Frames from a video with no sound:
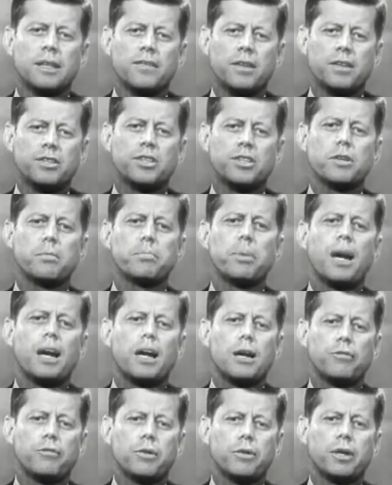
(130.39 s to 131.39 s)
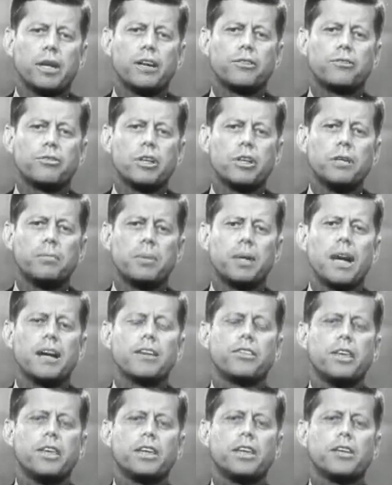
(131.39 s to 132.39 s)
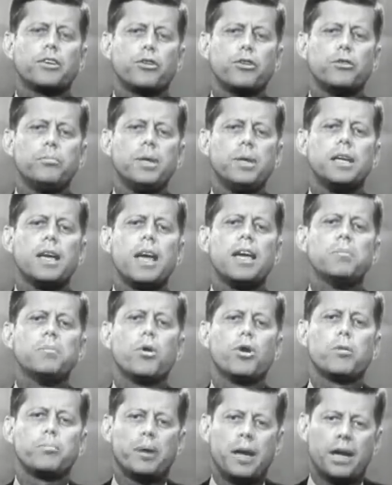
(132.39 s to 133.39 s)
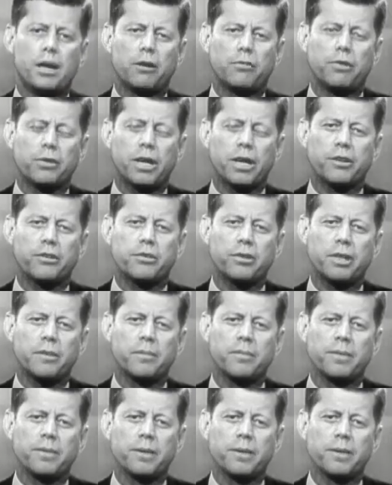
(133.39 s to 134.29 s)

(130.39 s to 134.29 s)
And this is a powerful country, but I think it could be a more powerful country.